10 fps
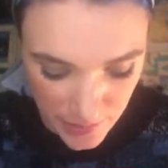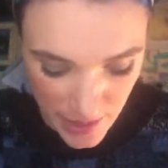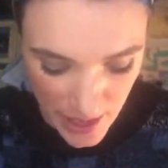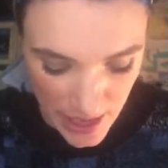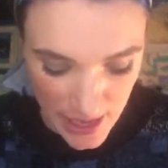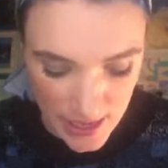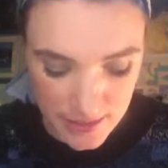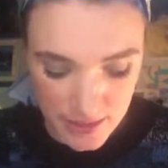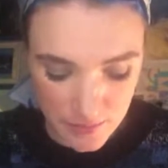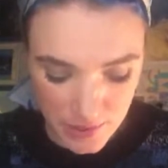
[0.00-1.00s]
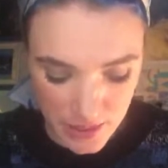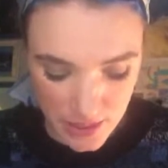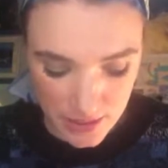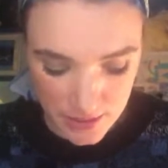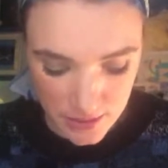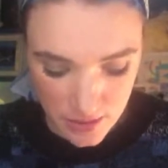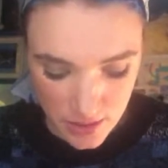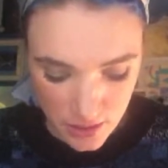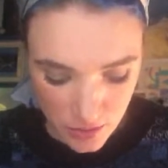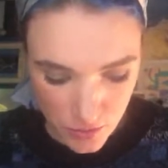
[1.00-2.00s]
head in place
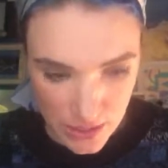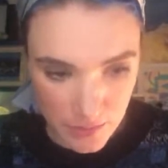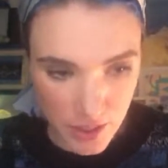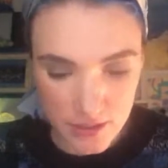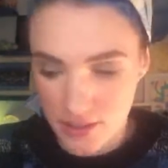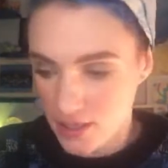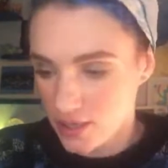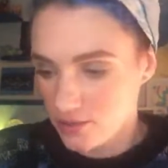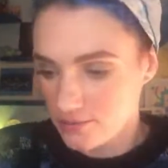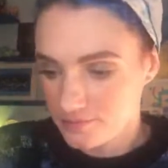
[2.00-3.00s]
while I'm cutting it out.